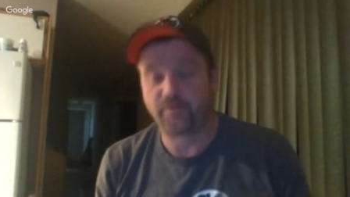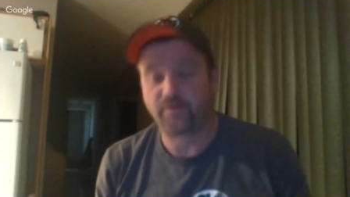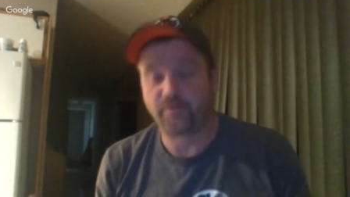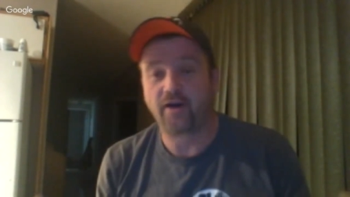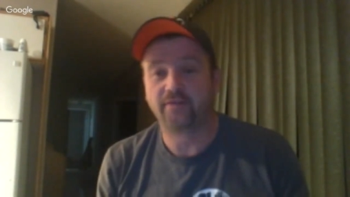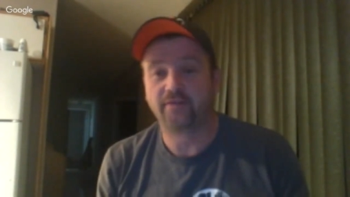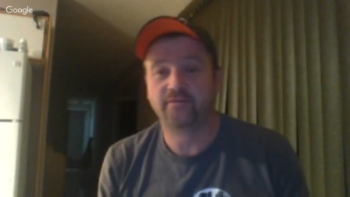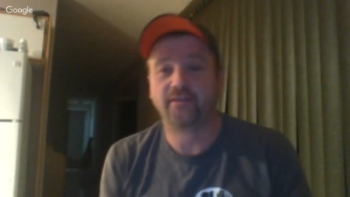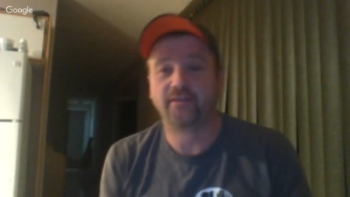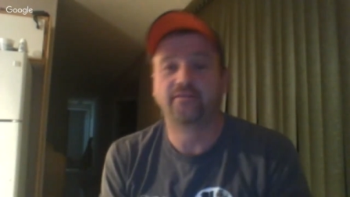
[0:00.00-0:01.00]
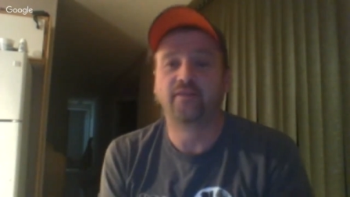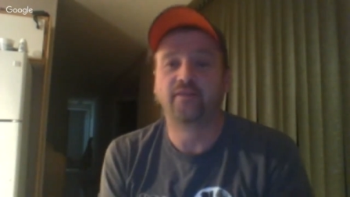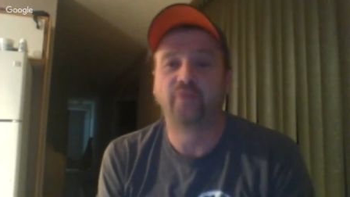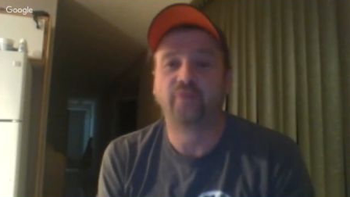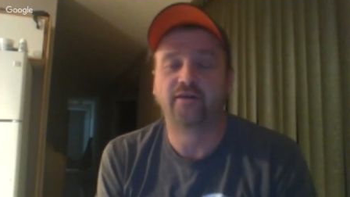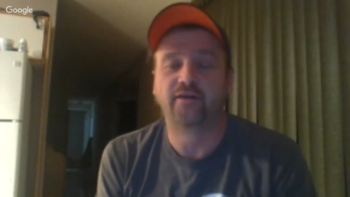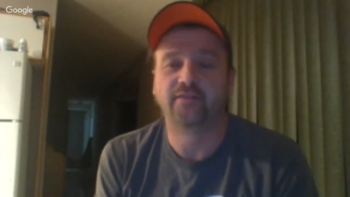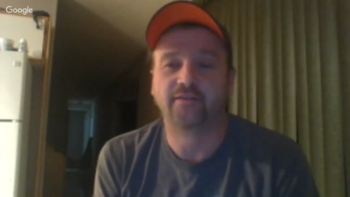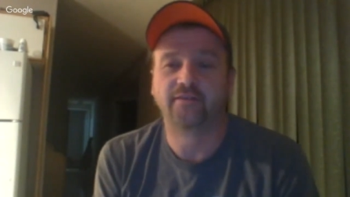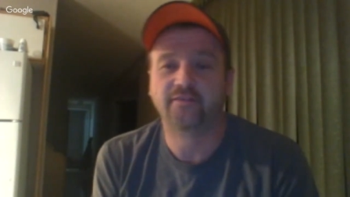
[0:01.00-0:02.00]
box, the insulated box
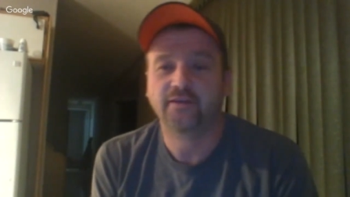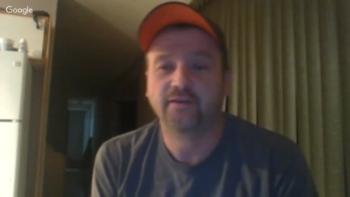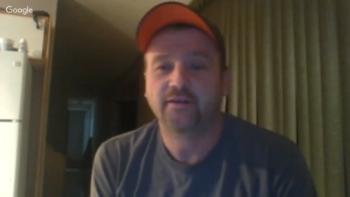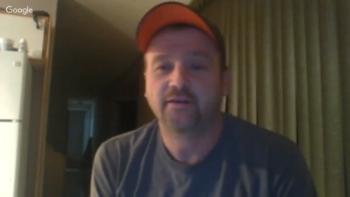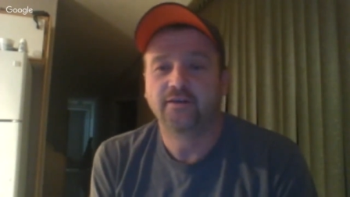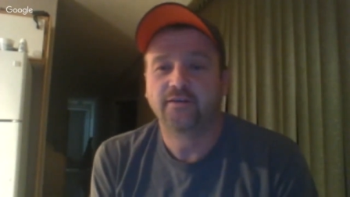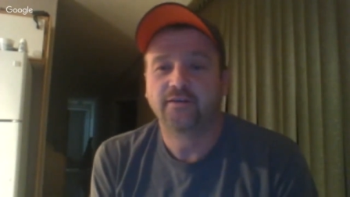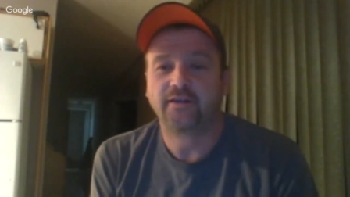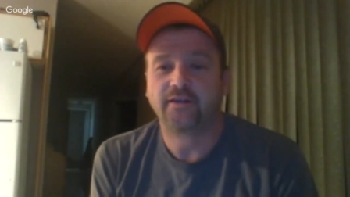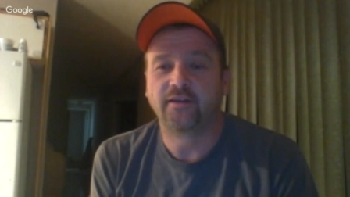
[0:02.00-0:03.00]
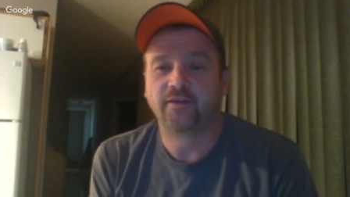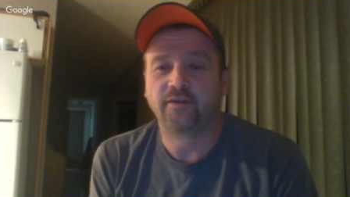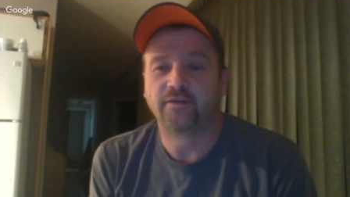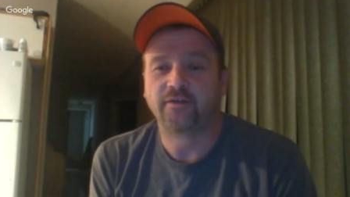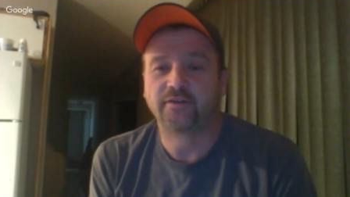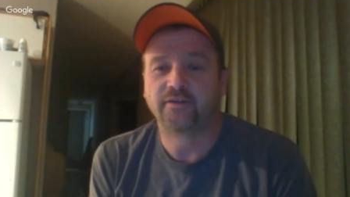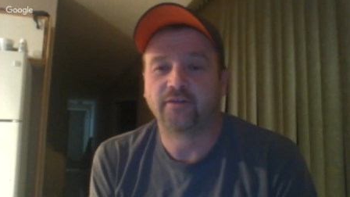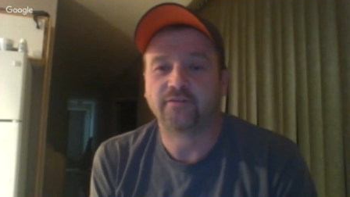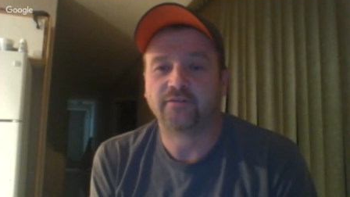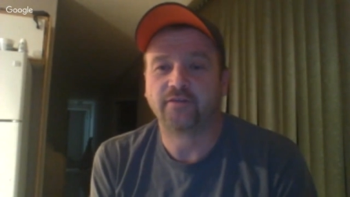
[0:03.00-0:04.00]
gets, it can get rusted
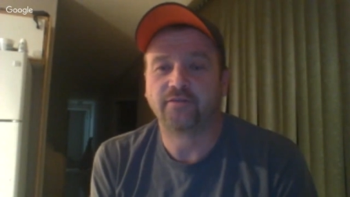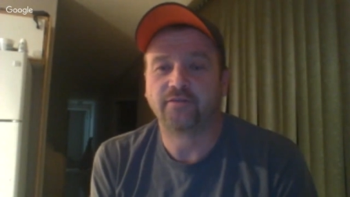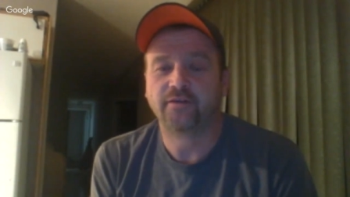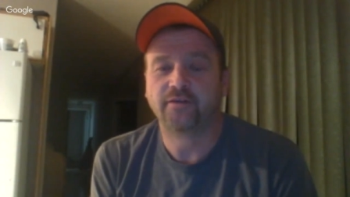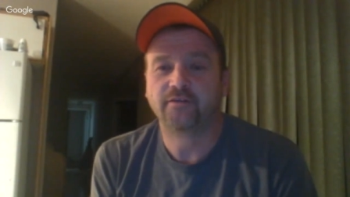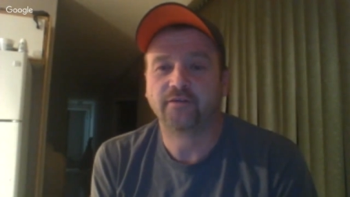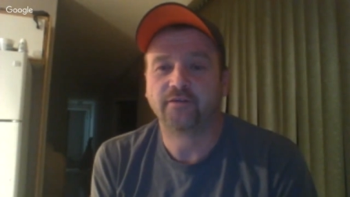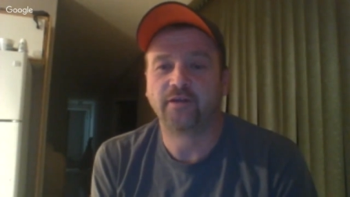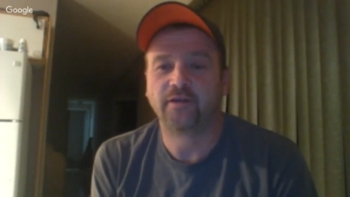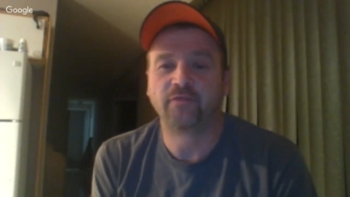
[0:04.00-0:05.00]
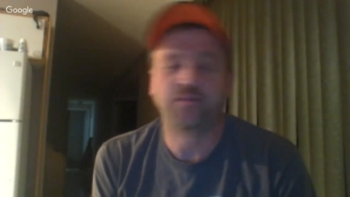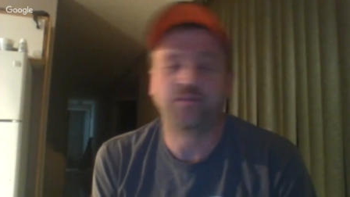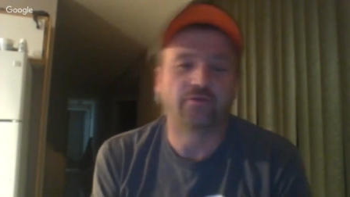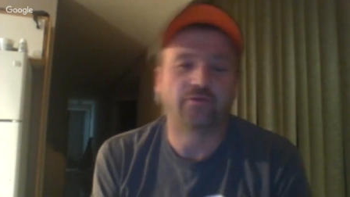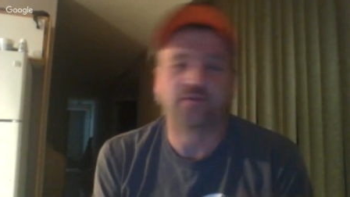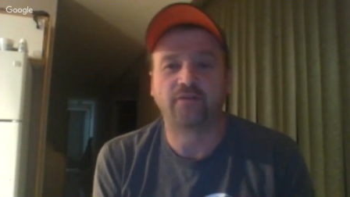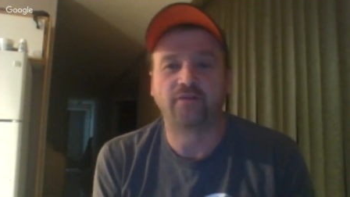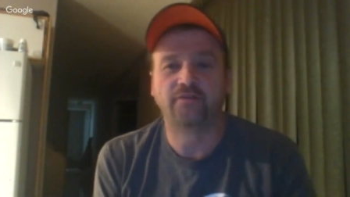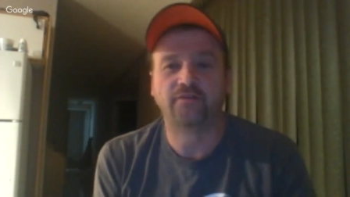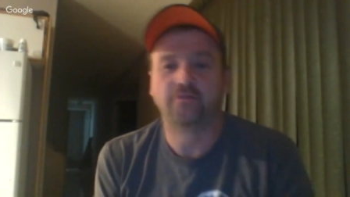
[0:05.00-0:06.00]
out and stuff. And then we throw
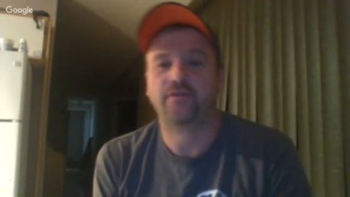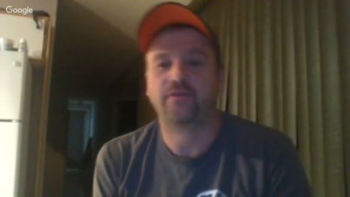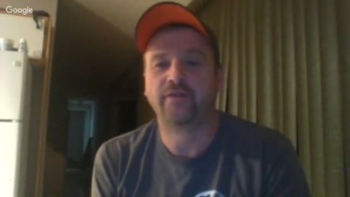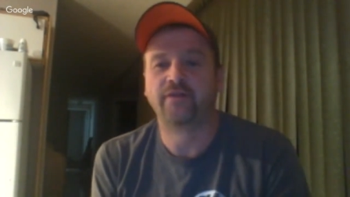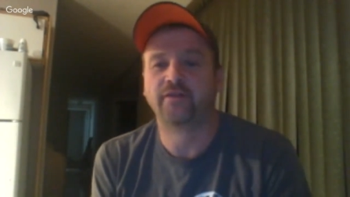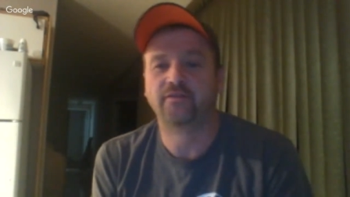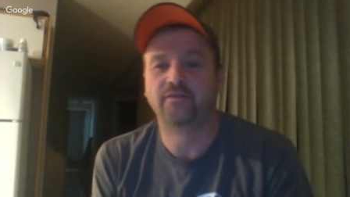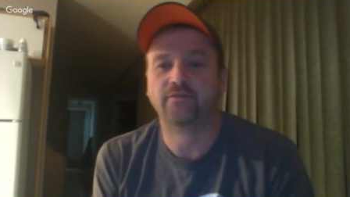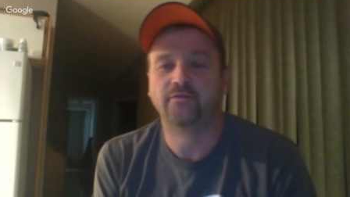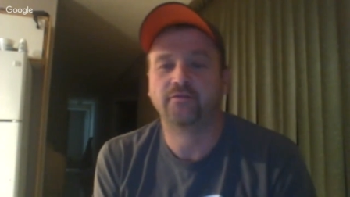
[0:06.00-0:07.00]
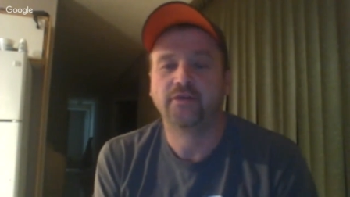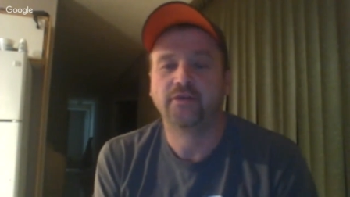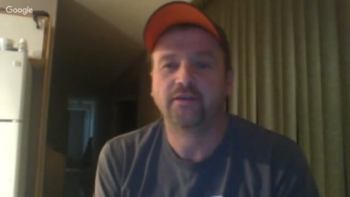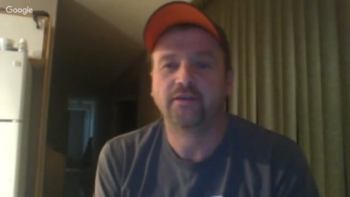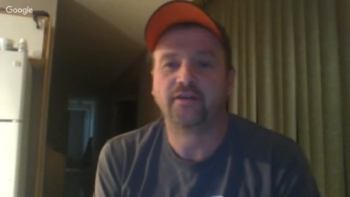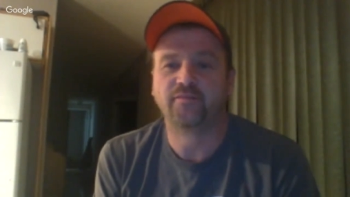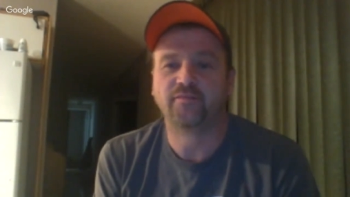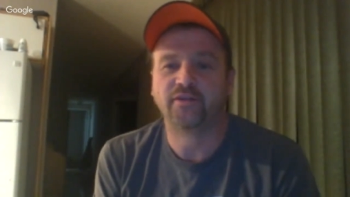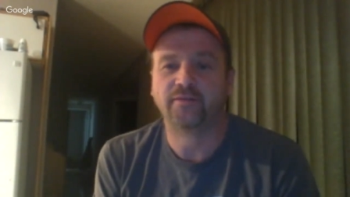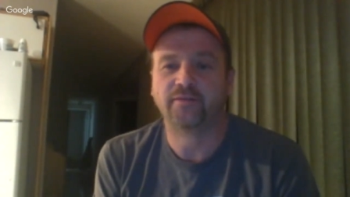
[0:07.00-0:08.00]
salt around it so the ice
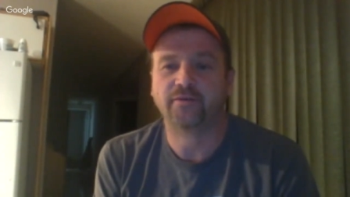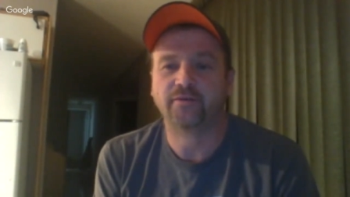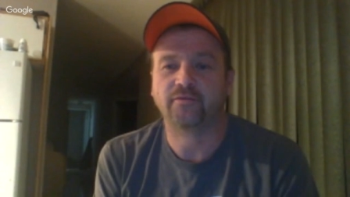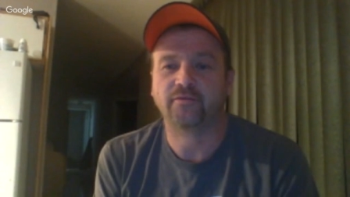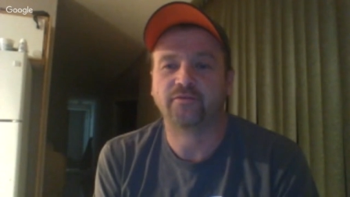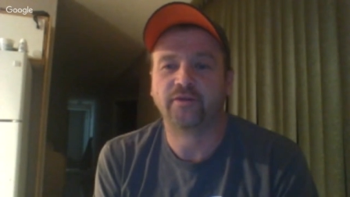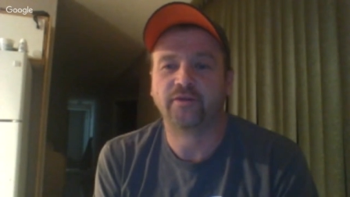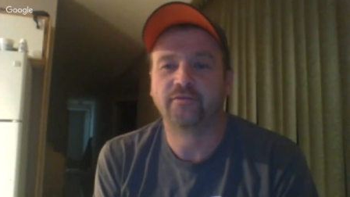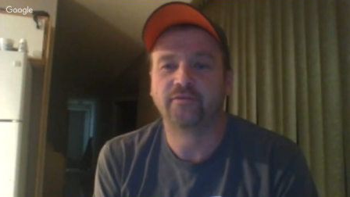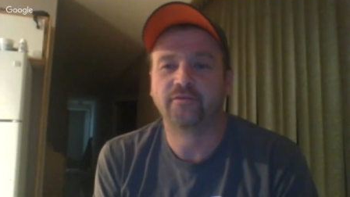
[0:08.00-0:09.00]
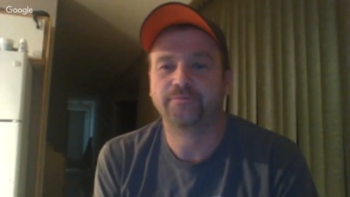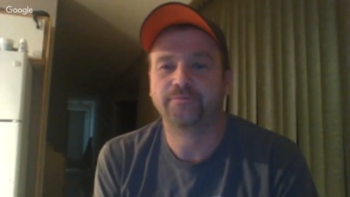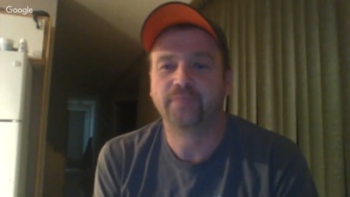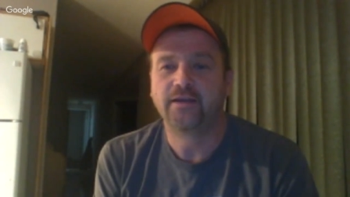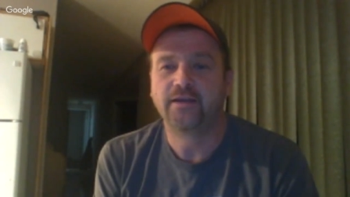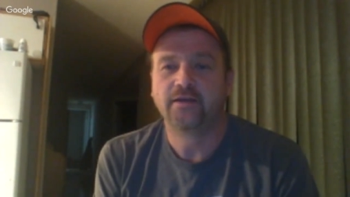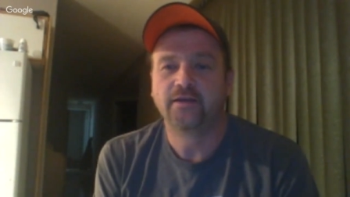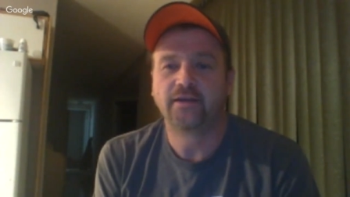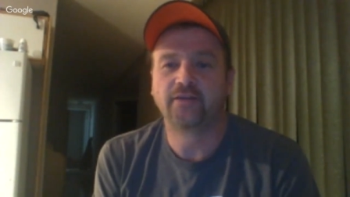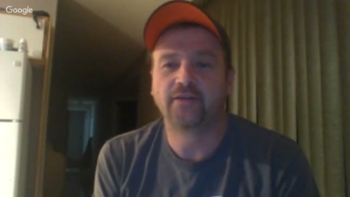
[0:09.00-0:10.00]
buildup goes away. So
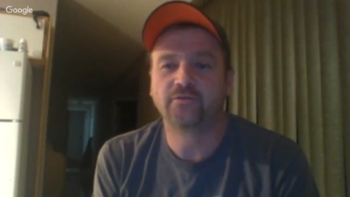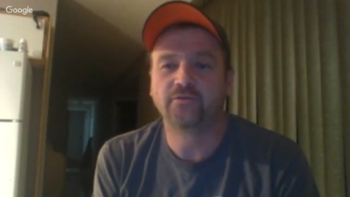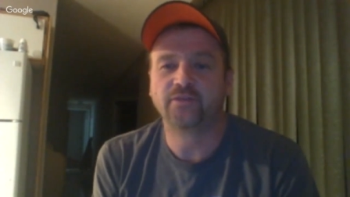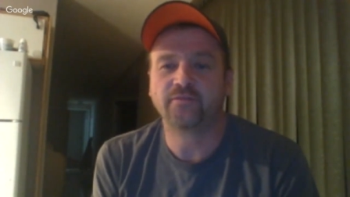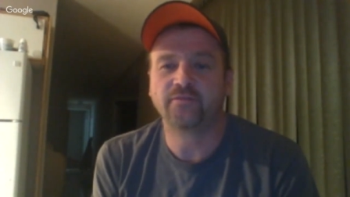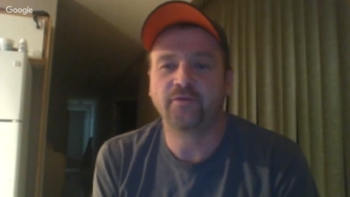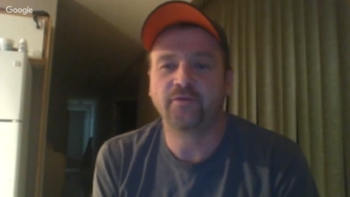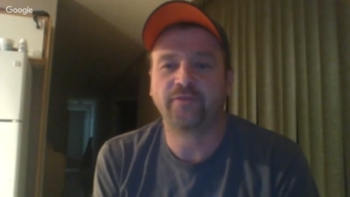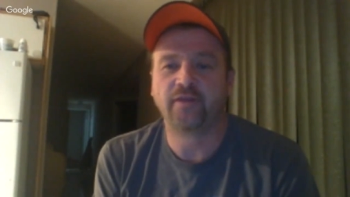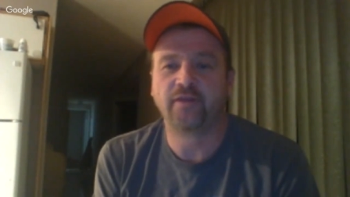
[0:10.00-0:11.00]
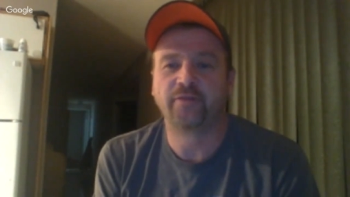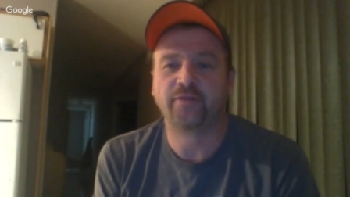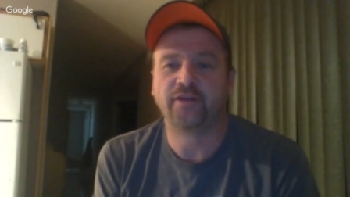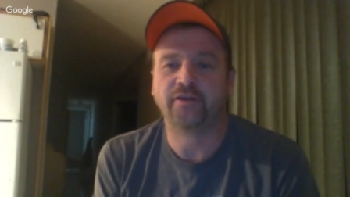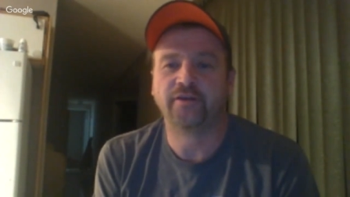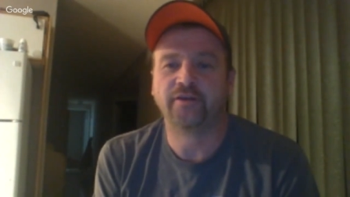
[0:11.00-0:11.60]
yeah, those ones from UFA are pretty good.